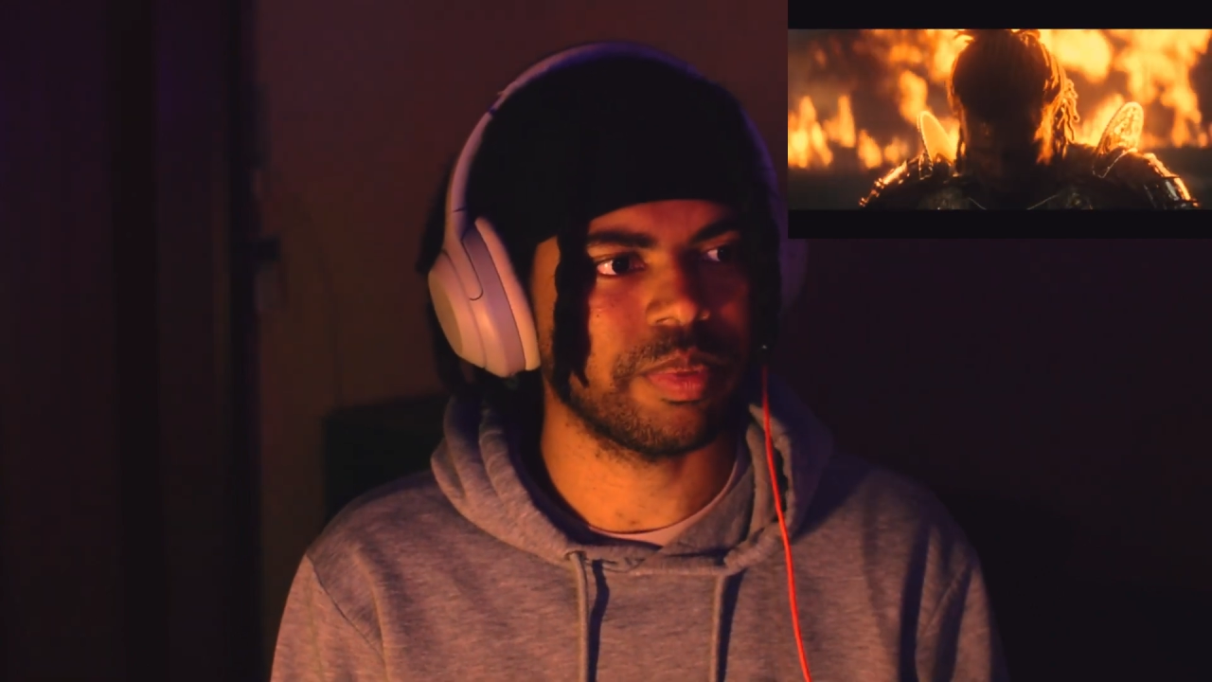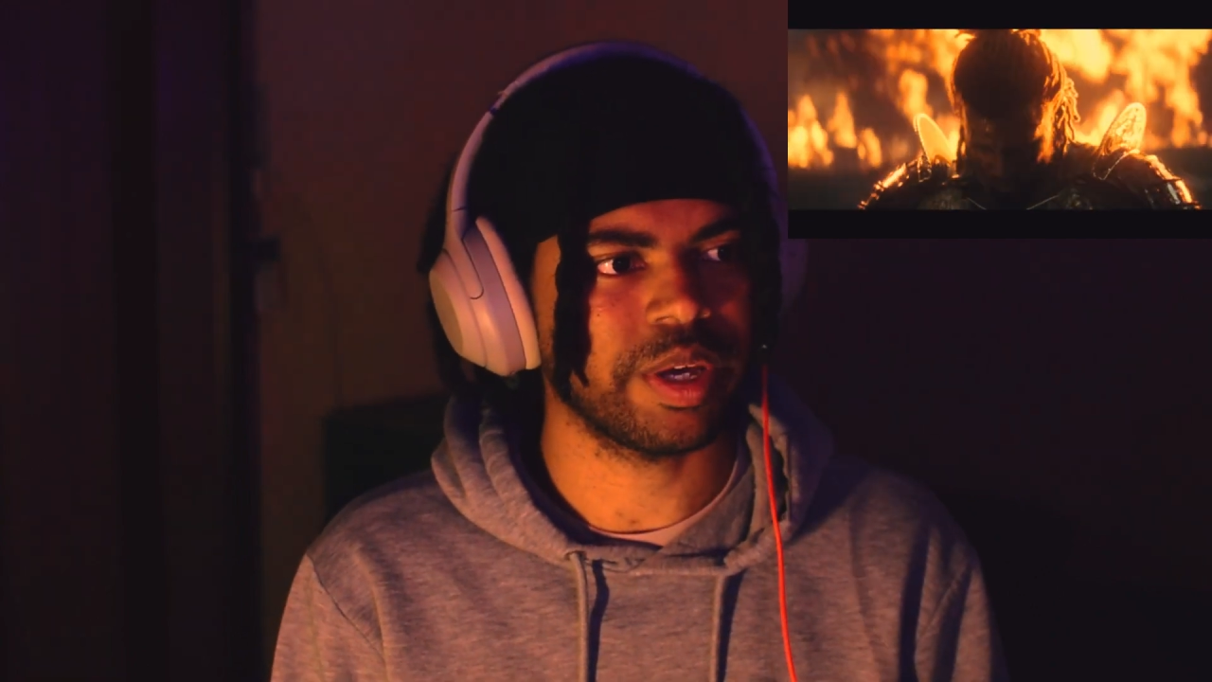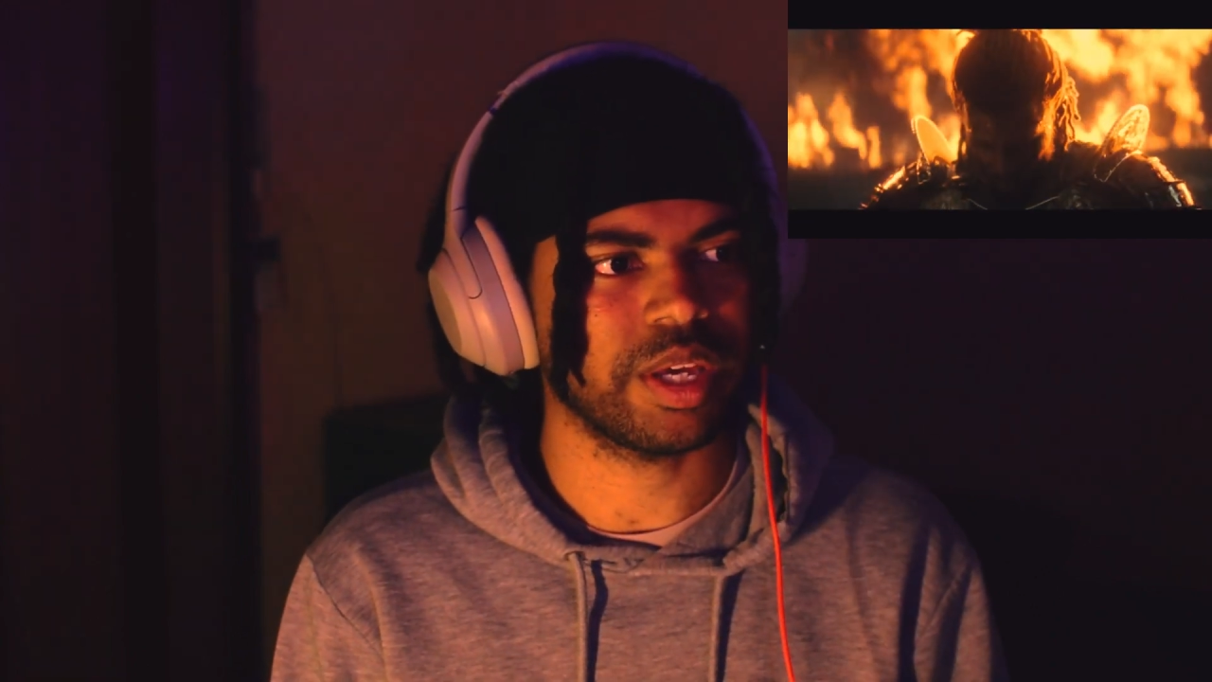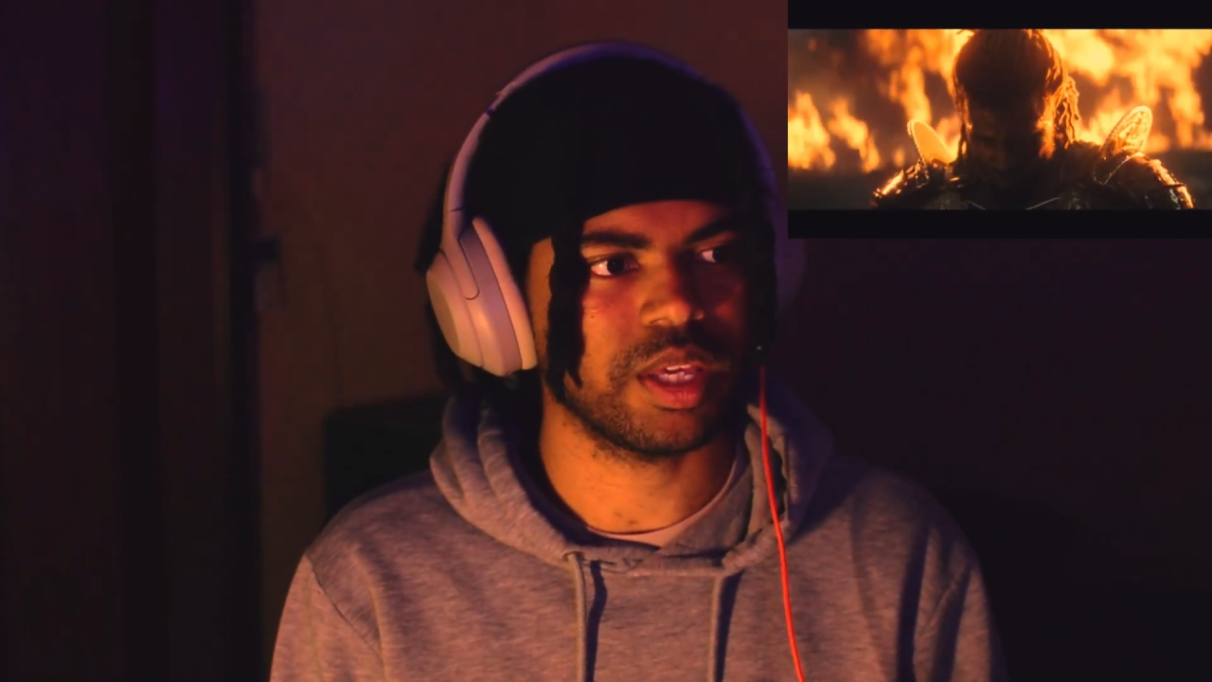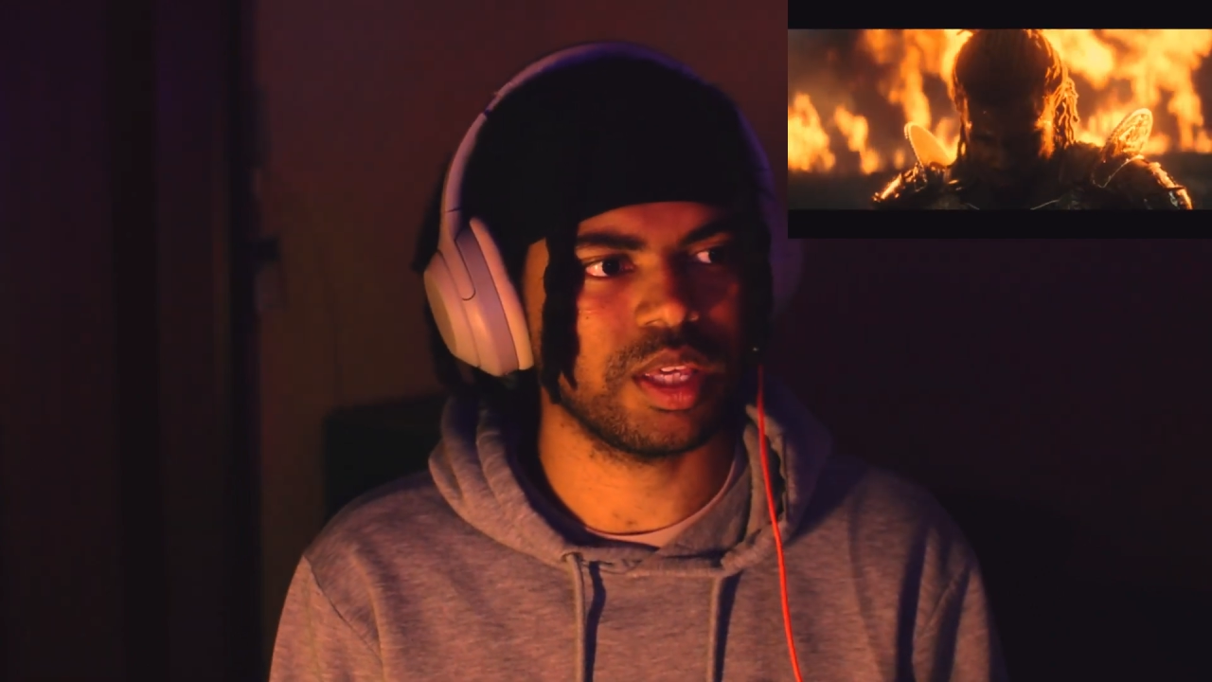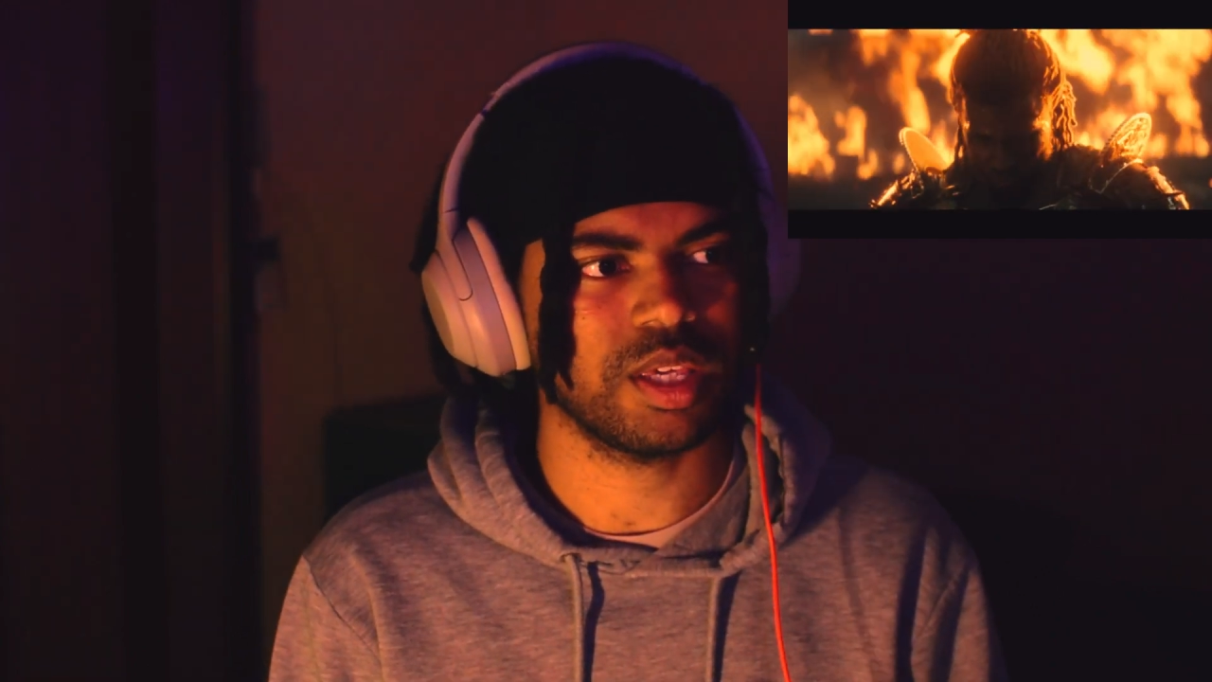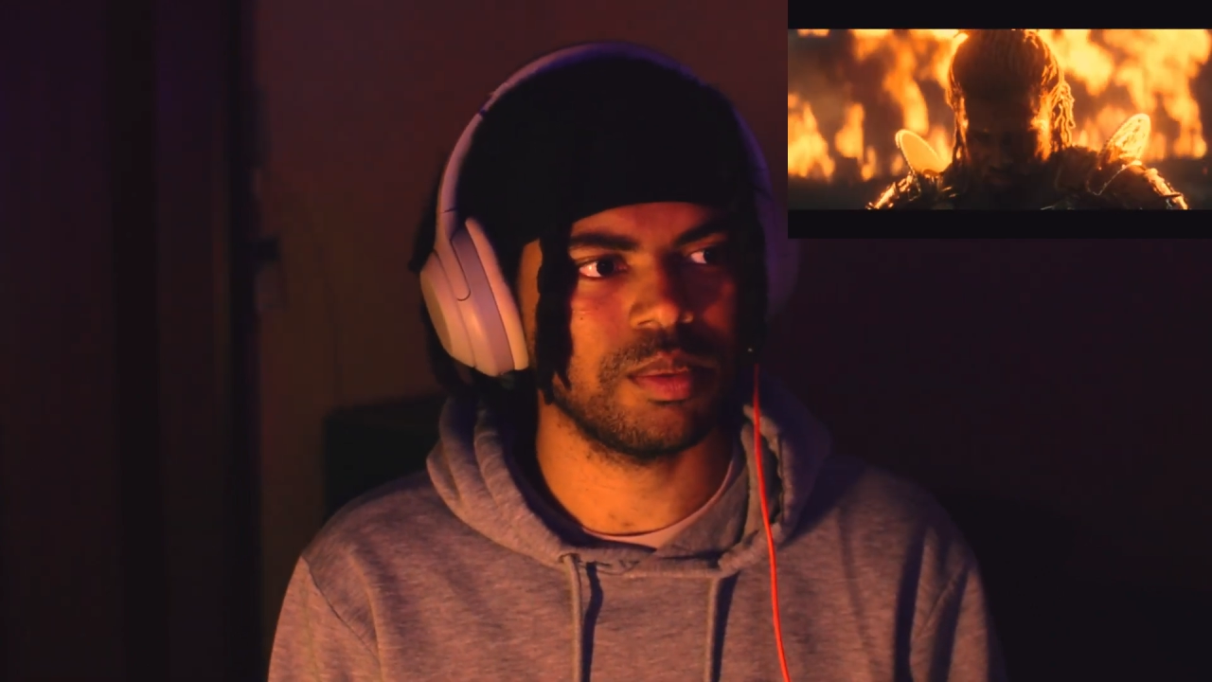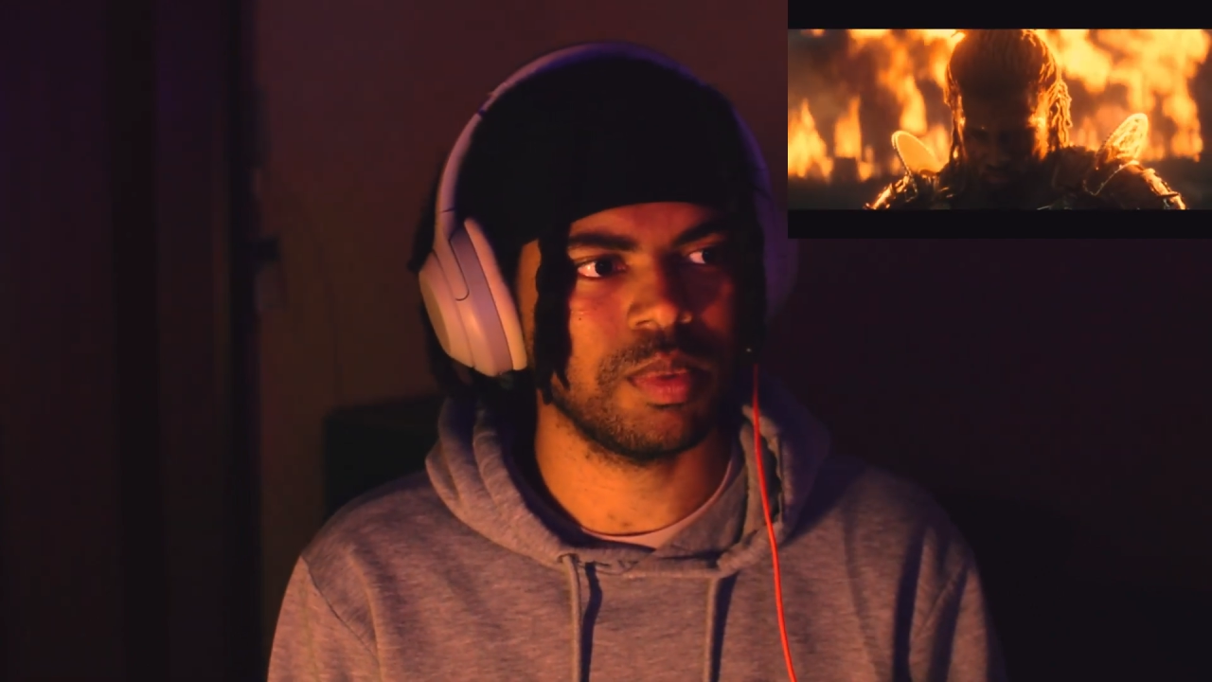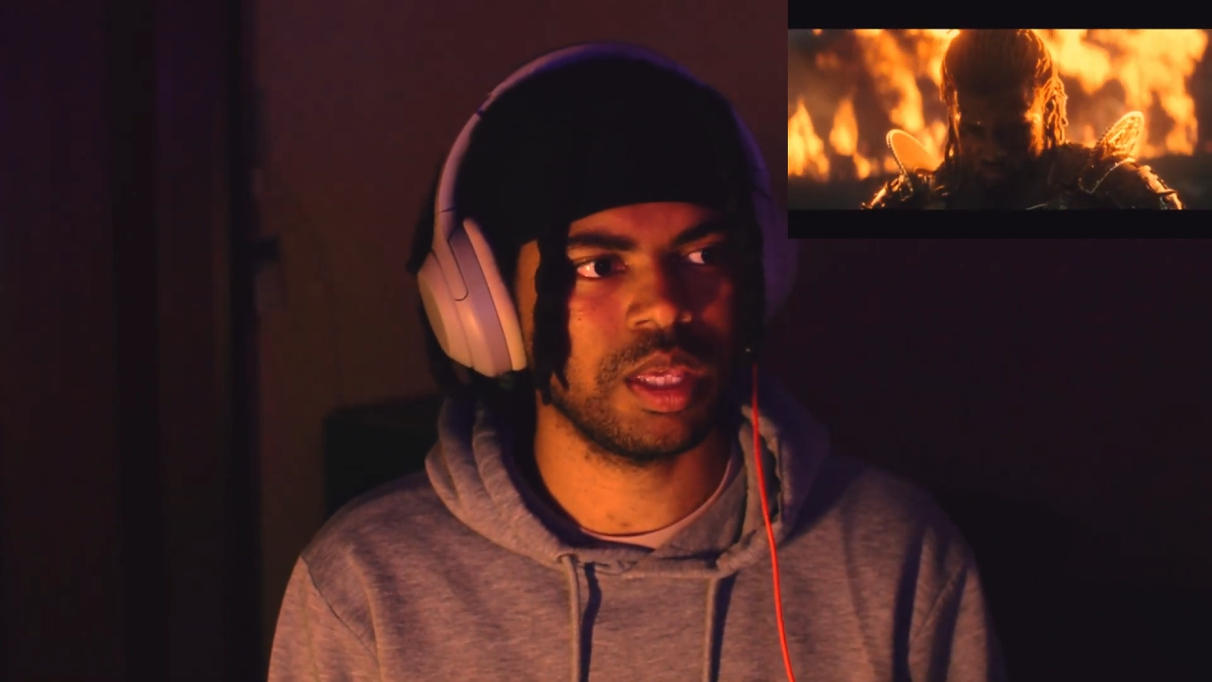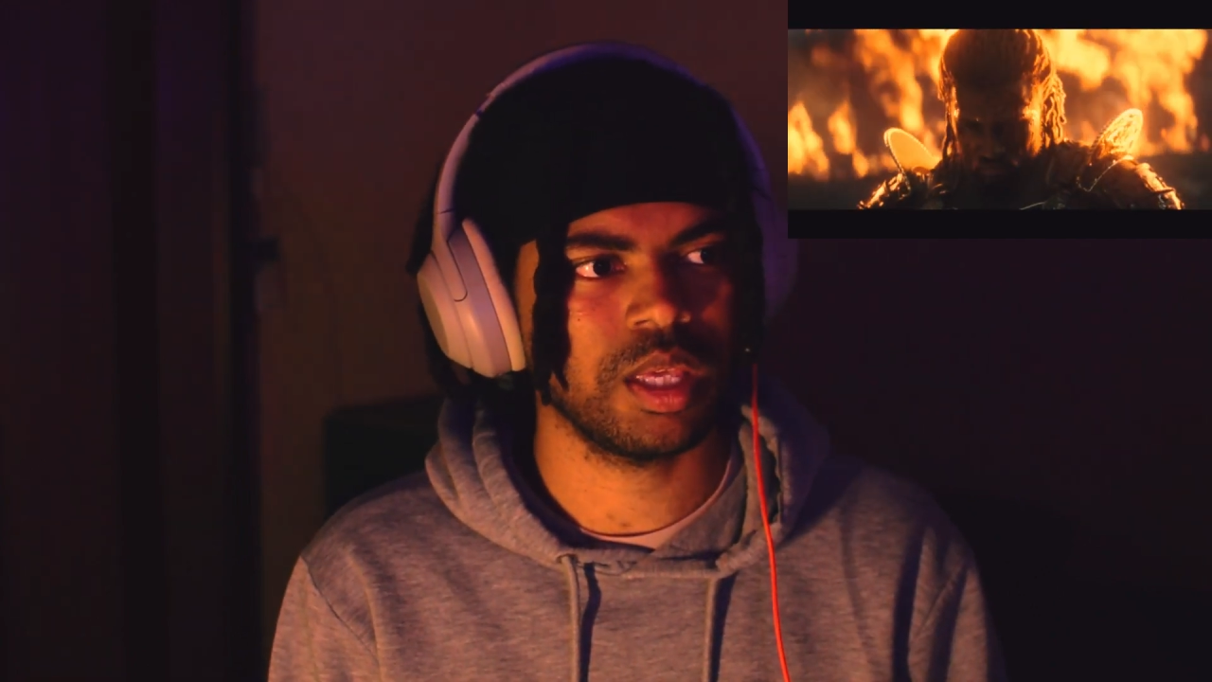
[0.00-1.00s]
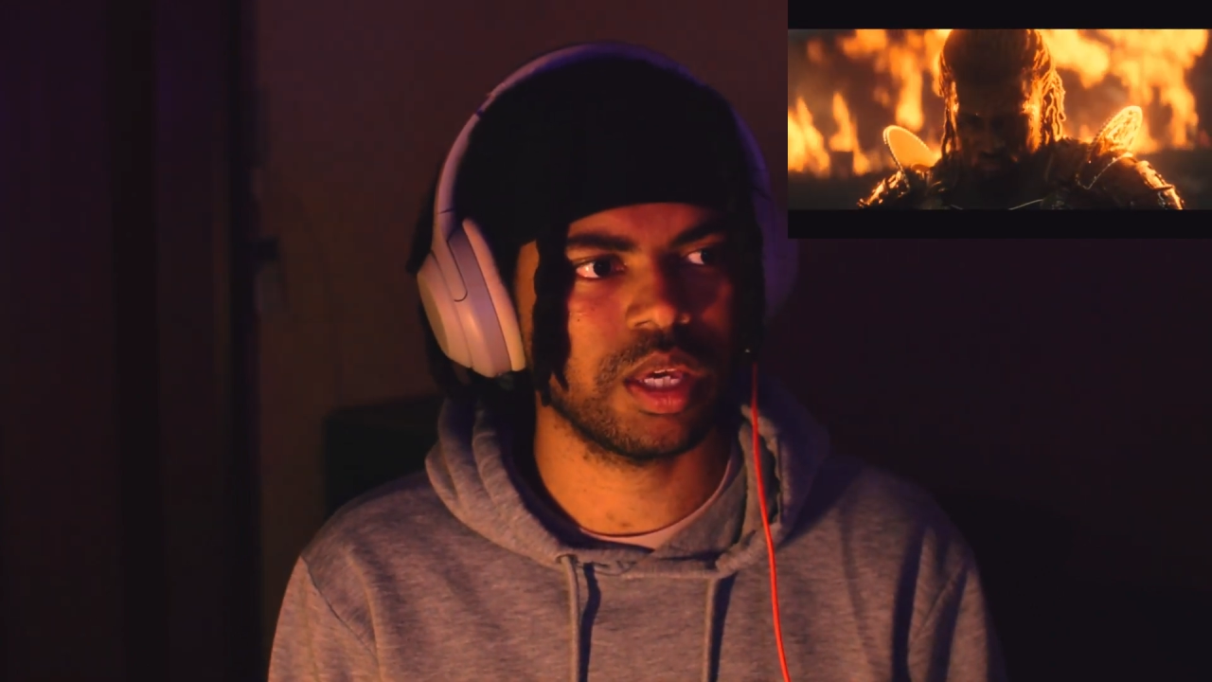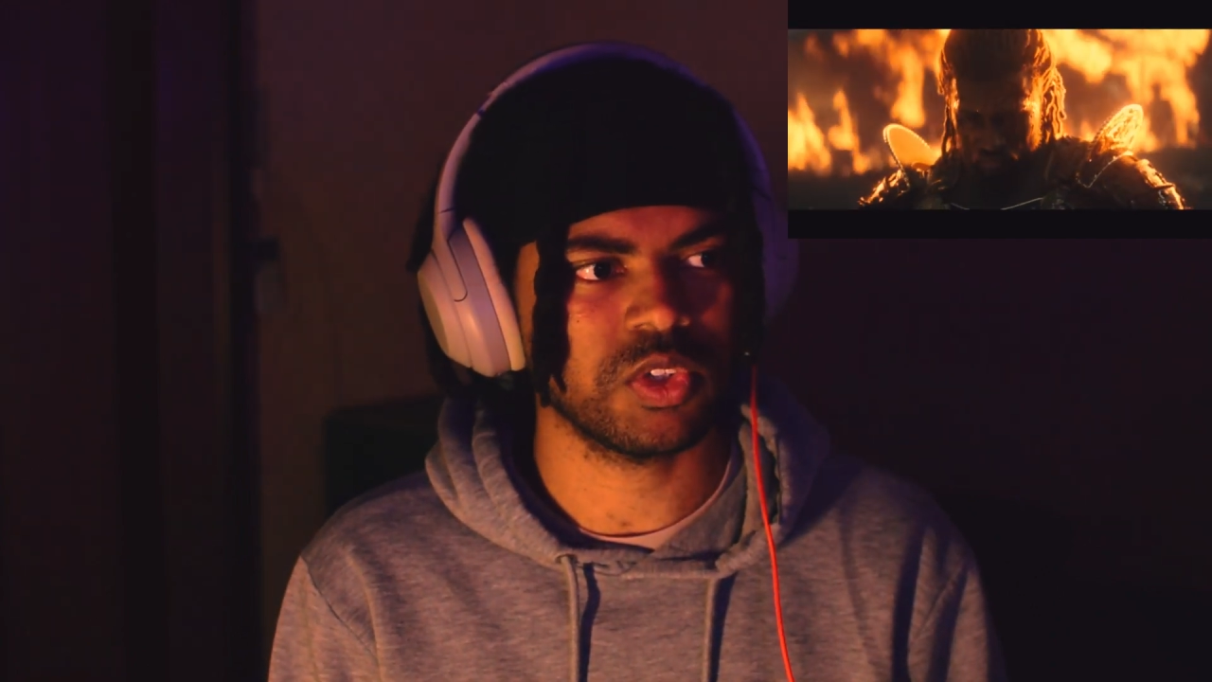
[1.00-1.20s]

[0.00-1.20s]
but he may